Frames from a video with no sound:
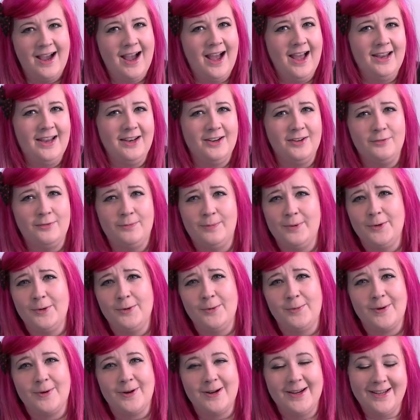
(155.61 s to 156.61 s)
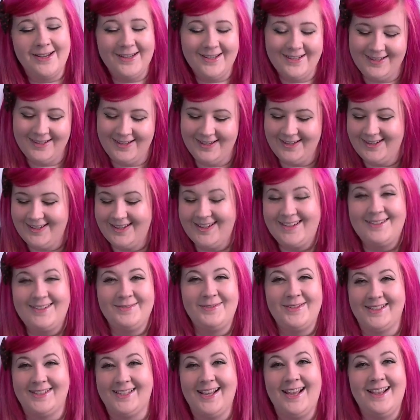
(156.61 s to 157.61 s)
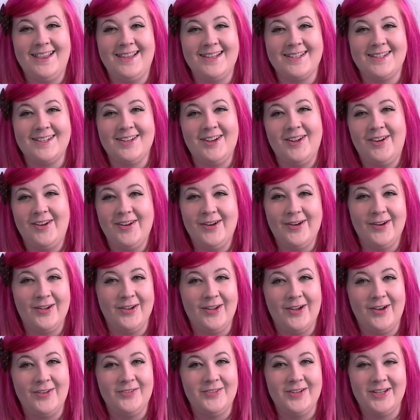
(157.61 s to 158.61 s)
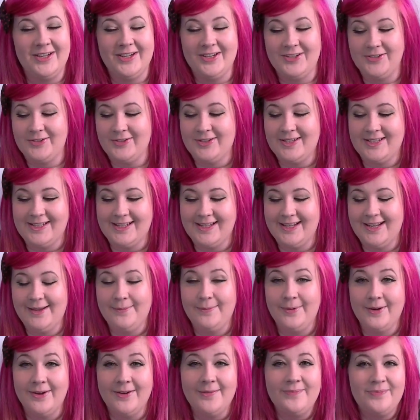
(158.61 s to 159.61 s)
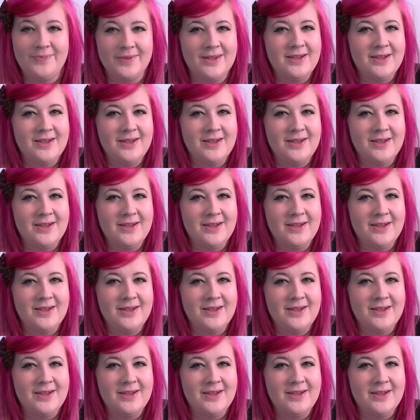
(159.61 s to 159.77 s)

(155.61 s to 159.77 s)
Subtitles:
I love blueberry. I've said this a lot in a lot of videos recently, but